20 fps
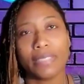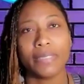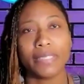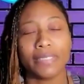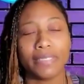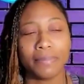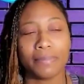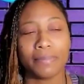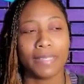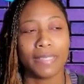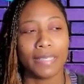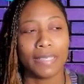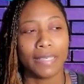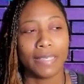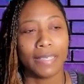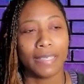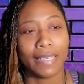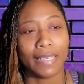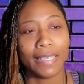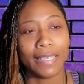awesome.
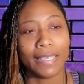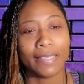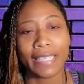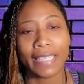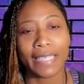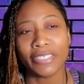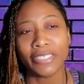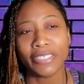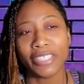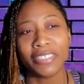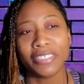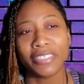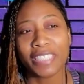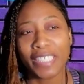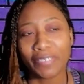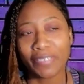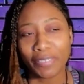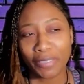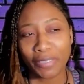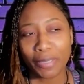And again, just to
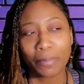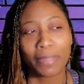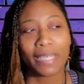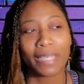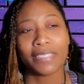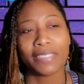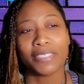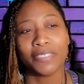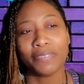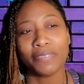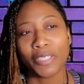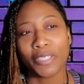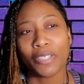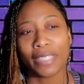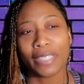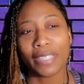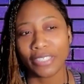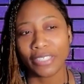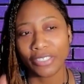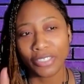leave it on a positive
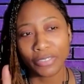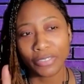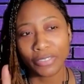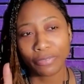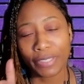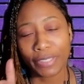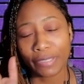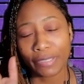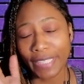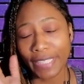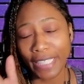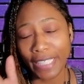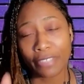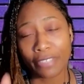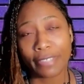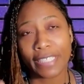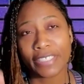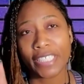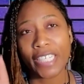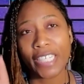note, like just to
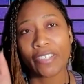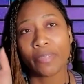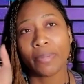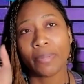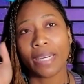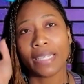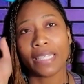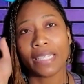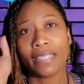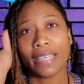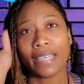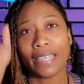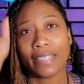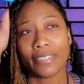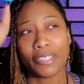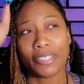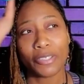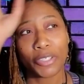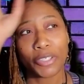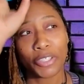reiterate to everybody
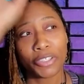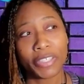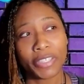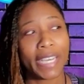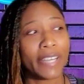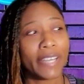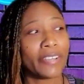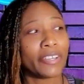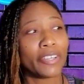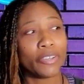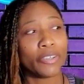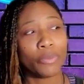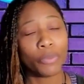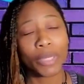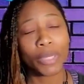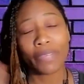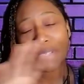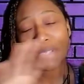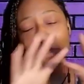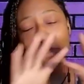that, creator,
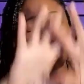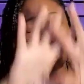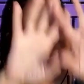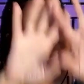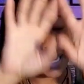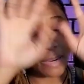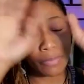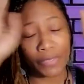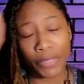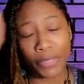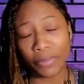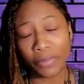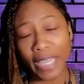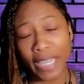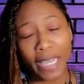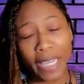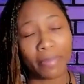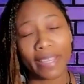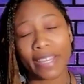however you name